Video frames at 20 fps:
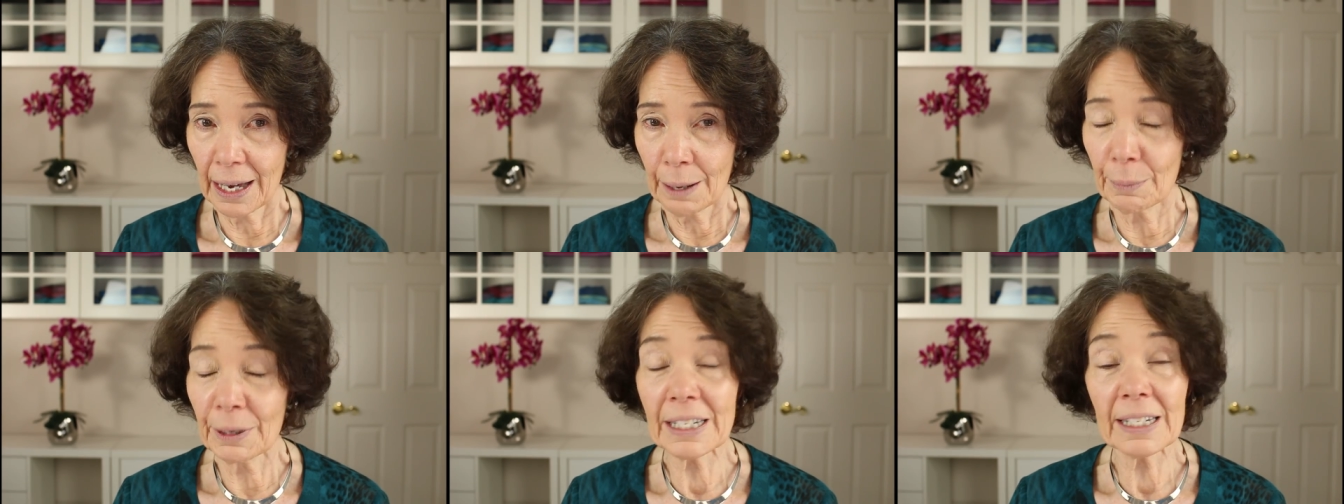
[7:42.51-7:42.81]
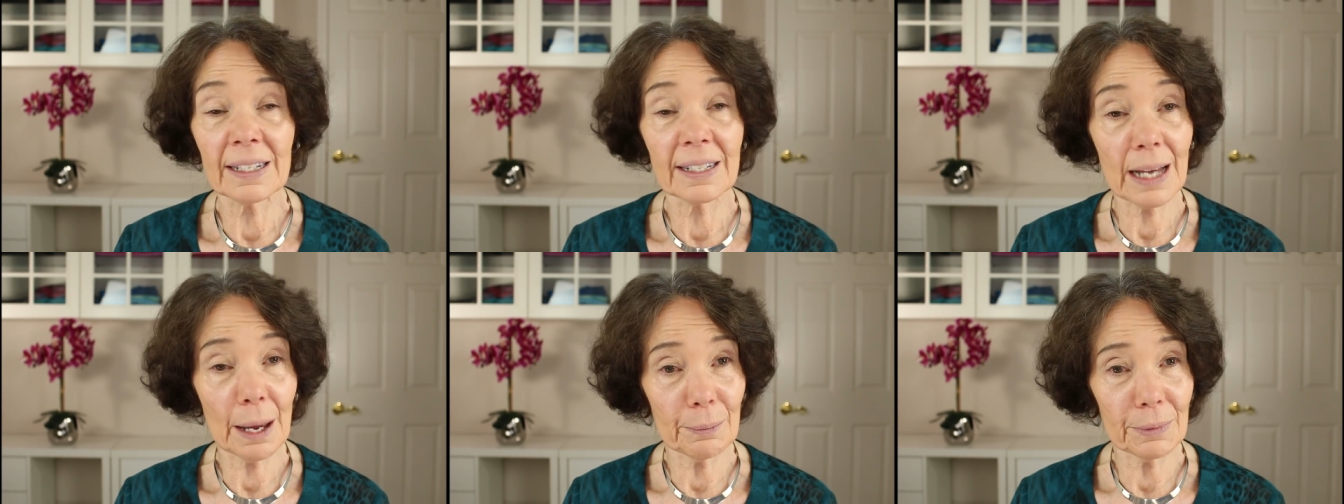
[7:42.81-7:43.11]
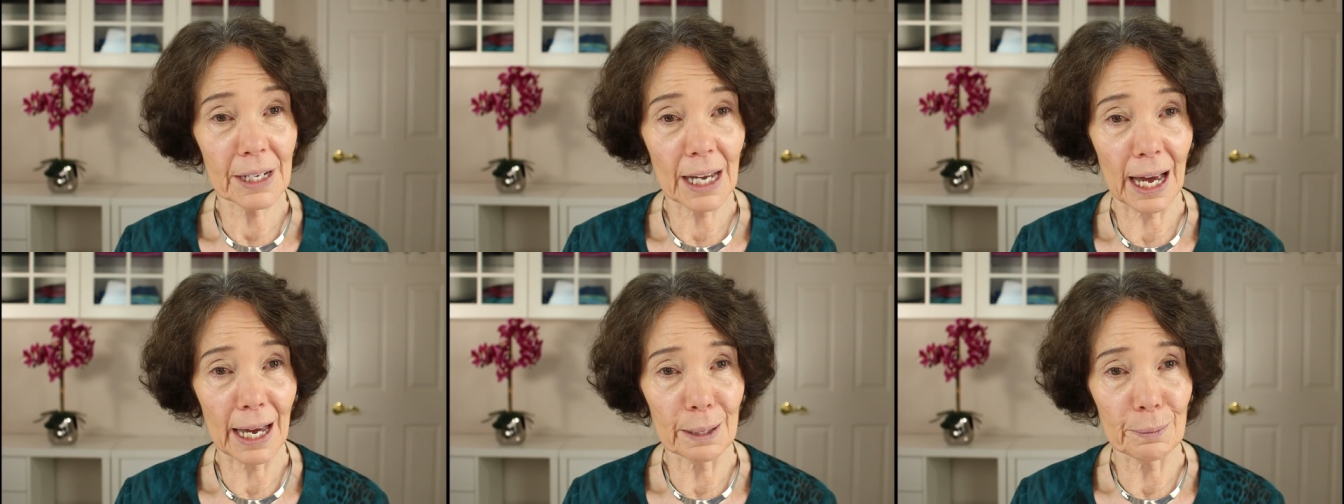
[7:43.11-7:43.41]
But
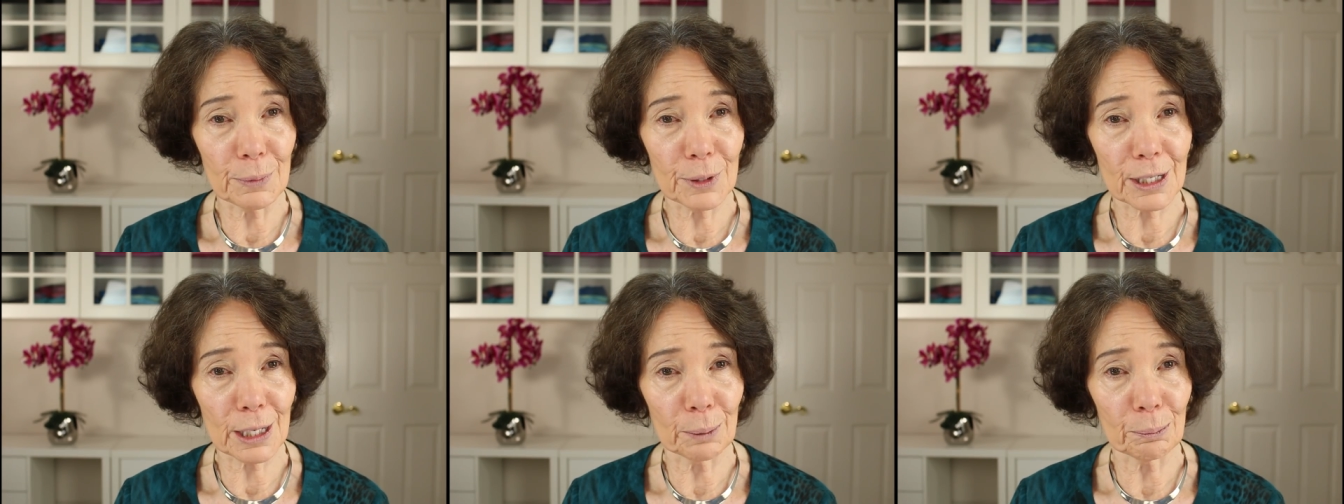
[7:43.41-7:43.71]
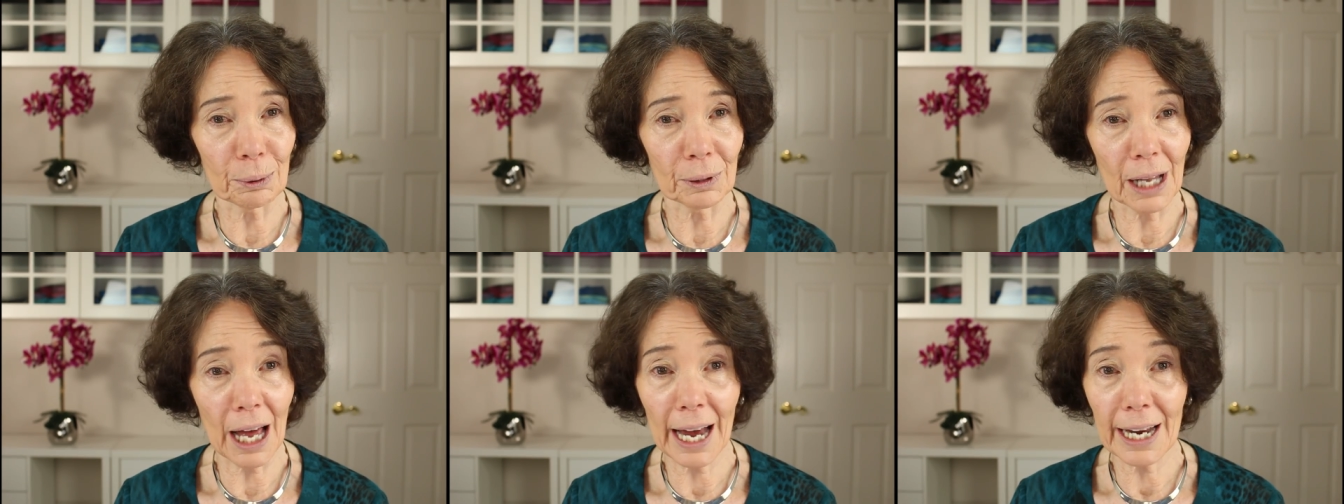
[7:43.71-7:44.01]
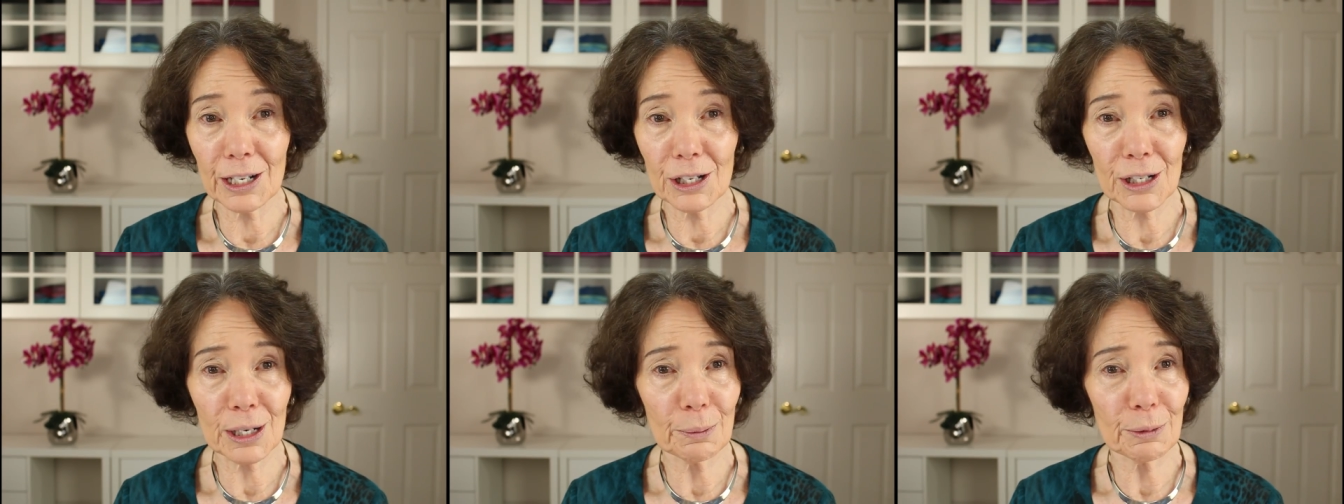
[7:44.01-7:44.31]
sometimes
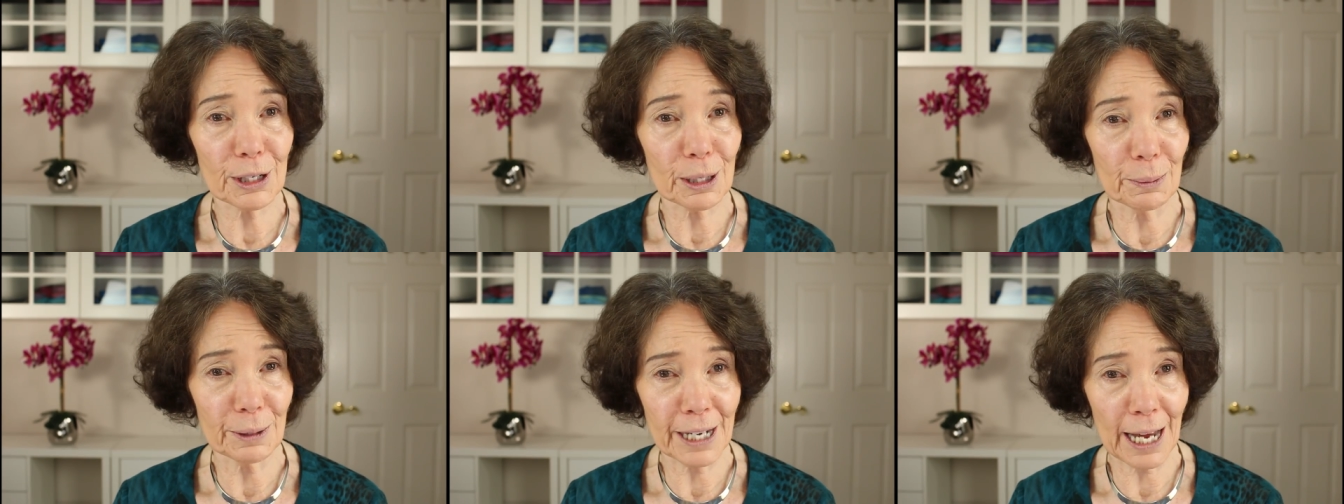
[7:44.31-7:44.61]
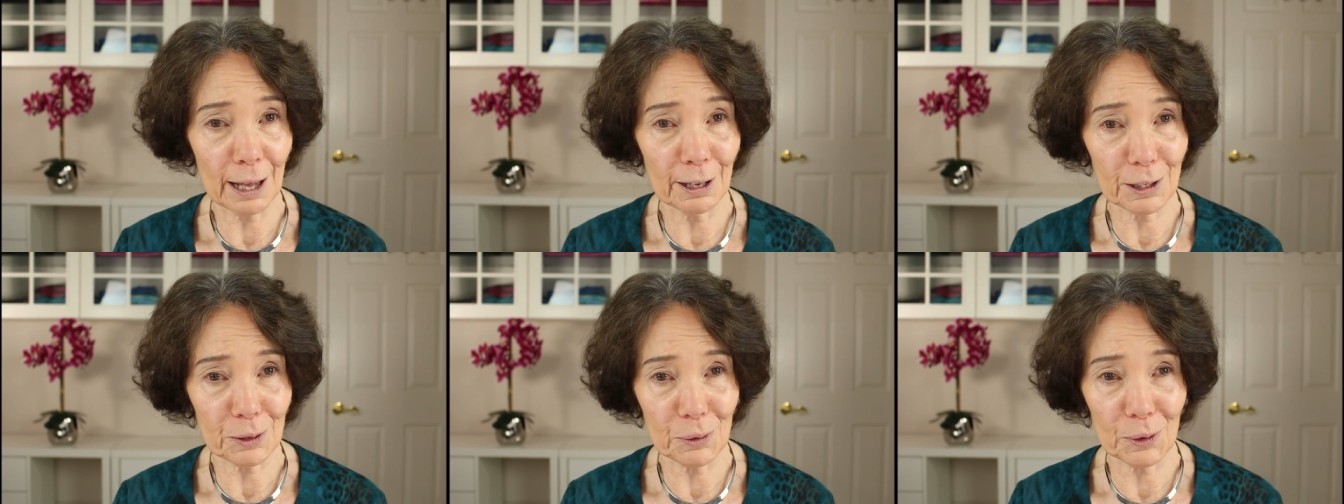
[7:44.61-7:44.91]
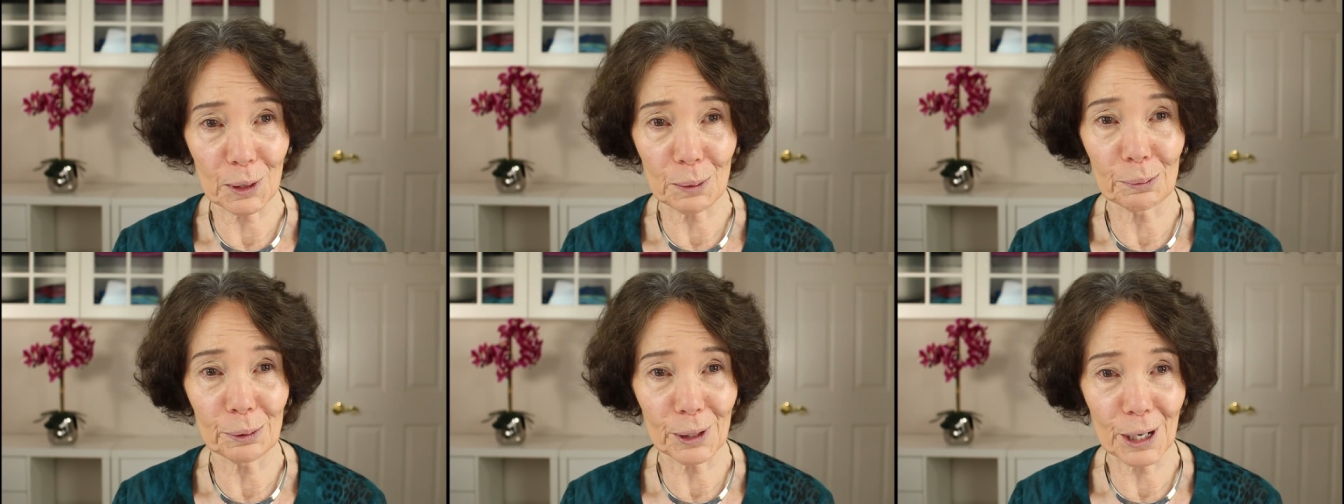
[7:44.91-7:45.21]
applying shimmers and metallics
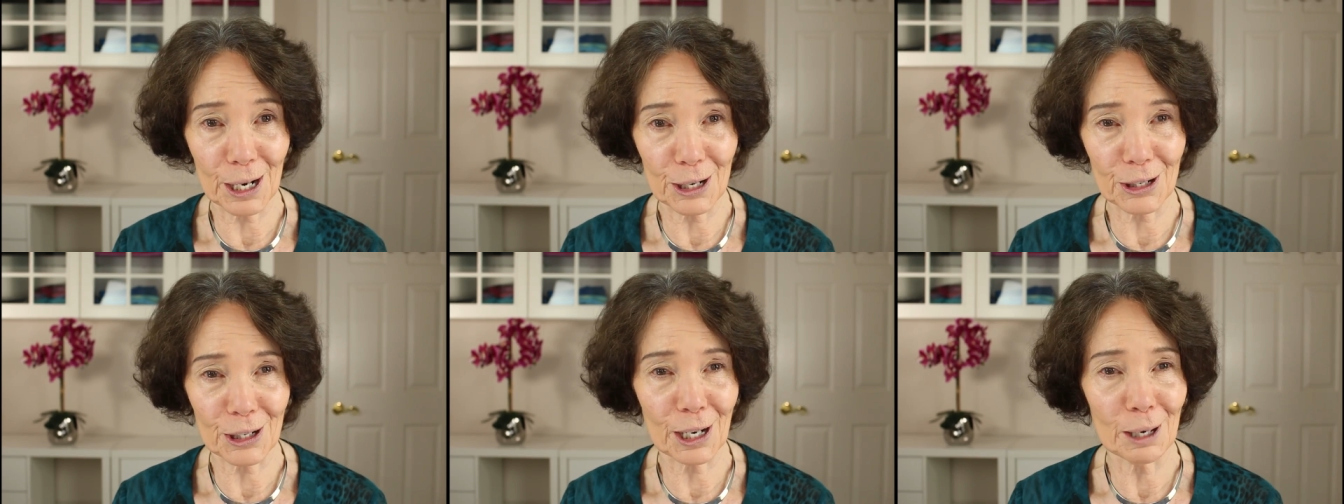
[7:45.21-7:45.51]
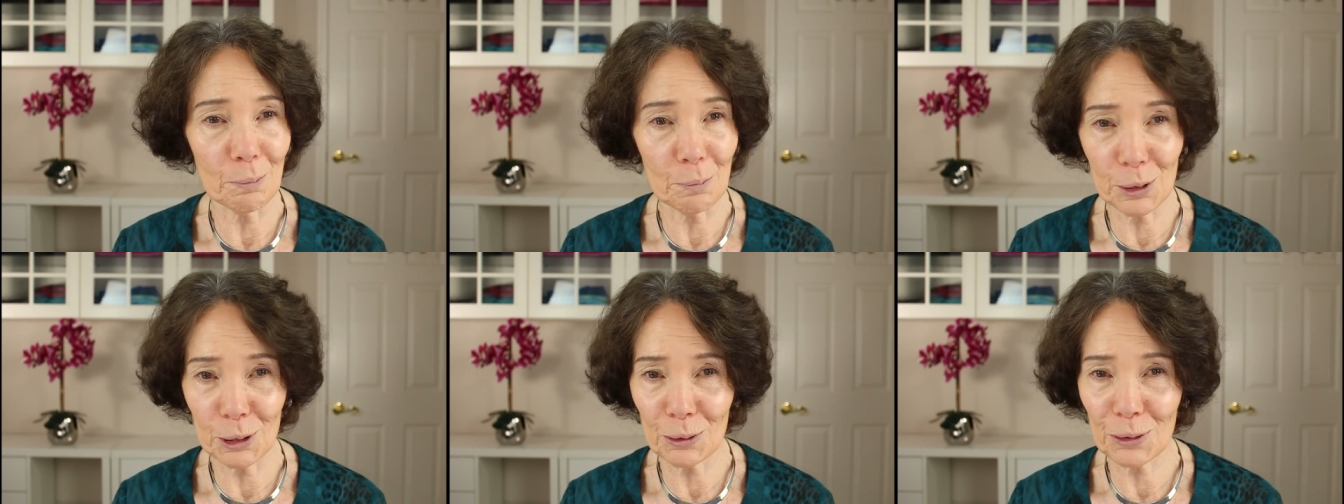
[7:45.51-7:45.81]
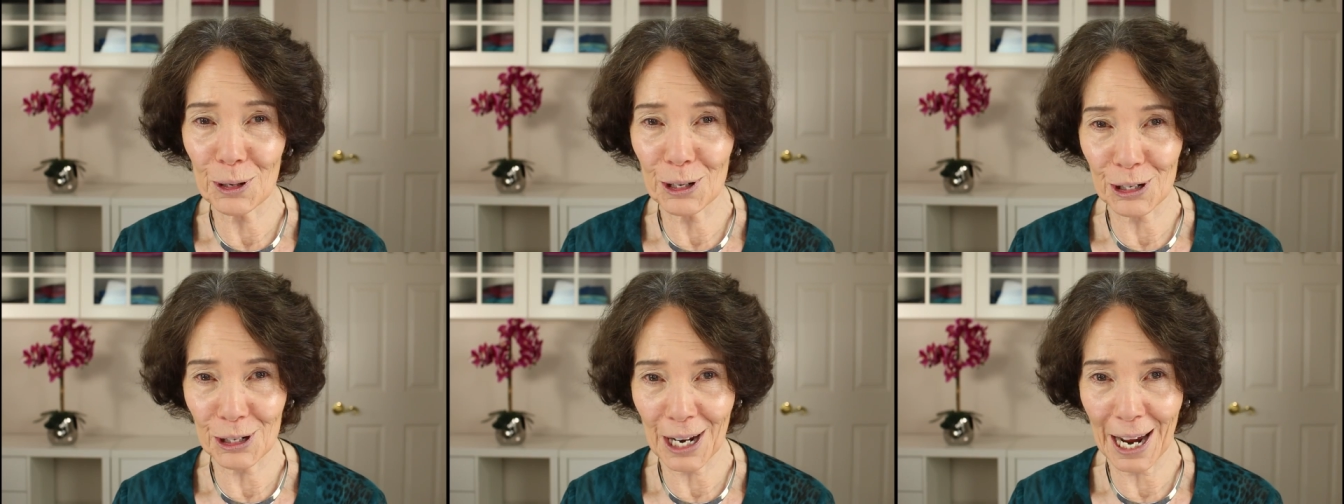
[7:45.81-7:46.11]
with a brush can
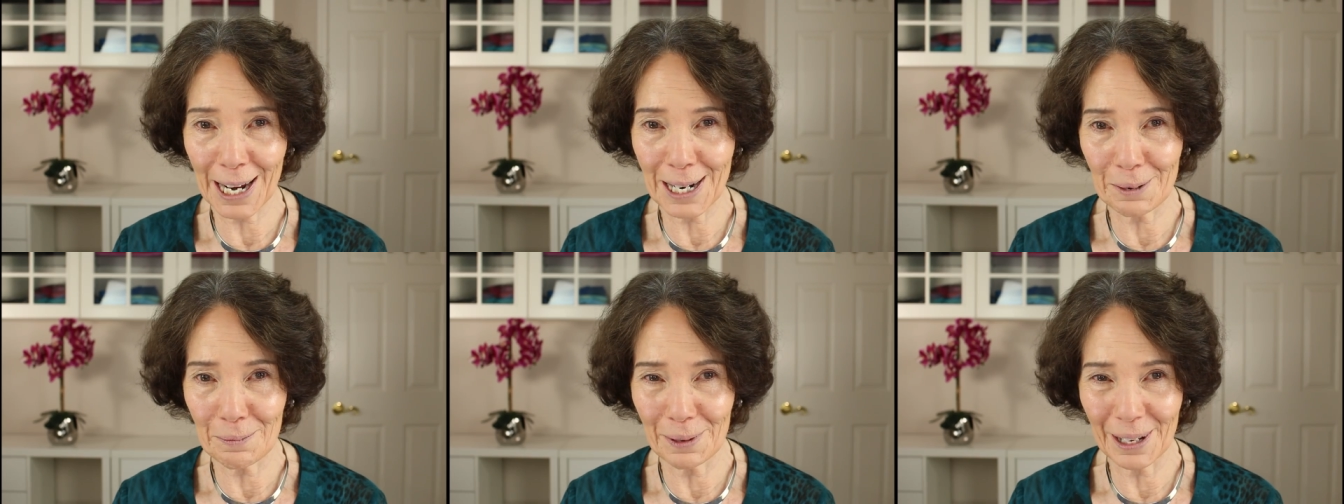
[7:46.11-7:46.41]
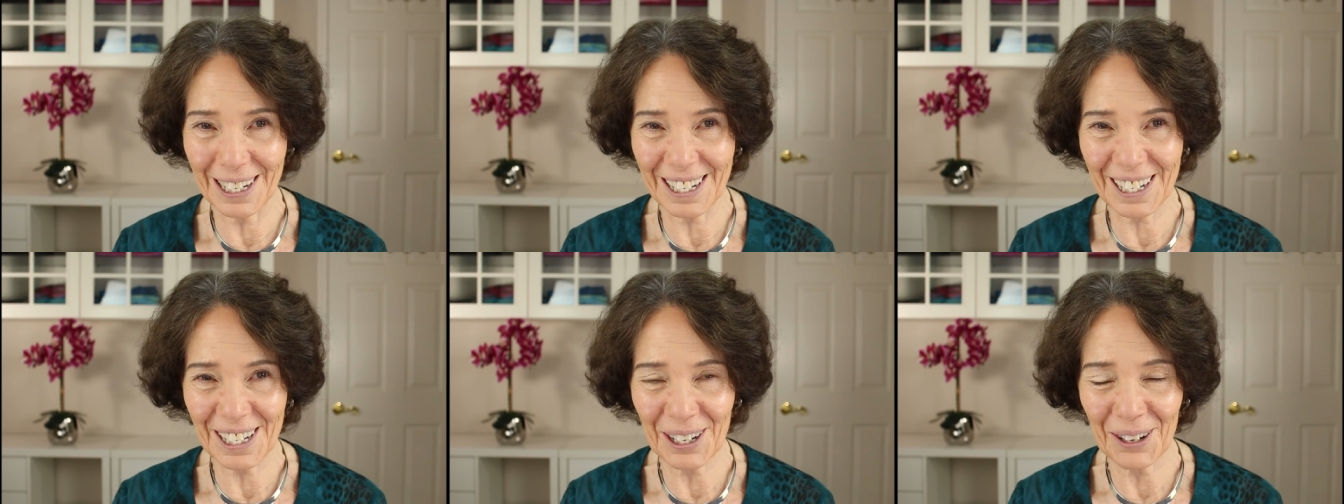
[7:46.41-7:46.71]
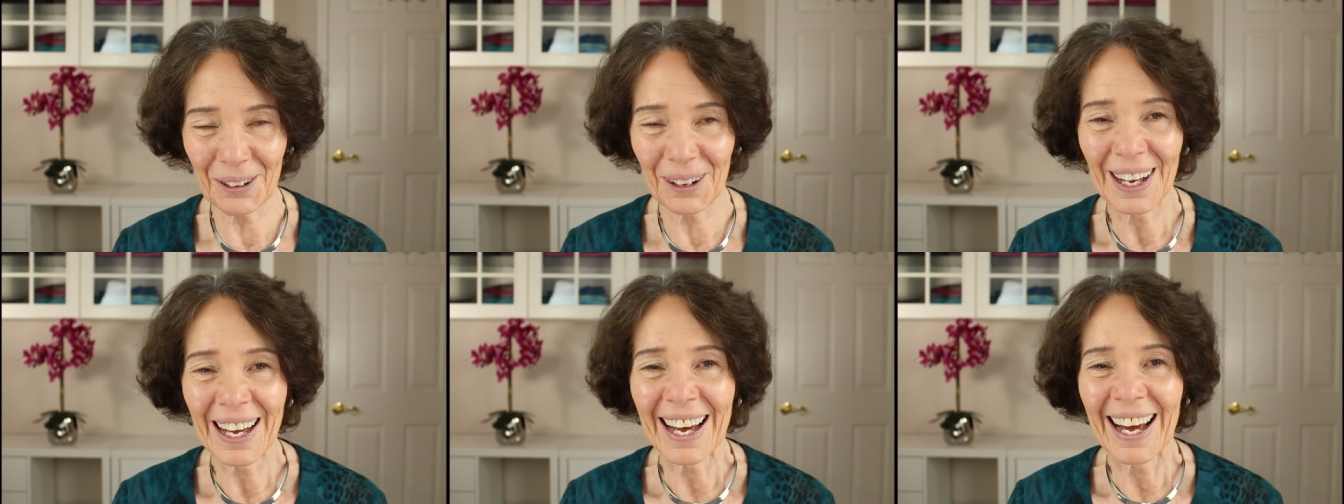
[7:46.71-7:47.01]
mute the shine a bit,
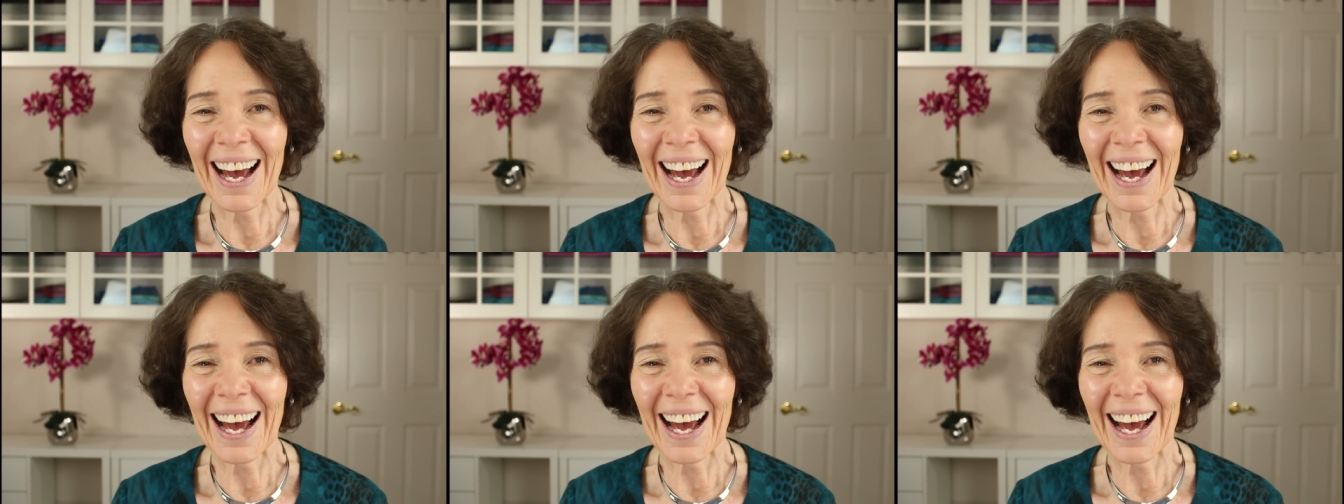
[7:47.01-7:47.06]
so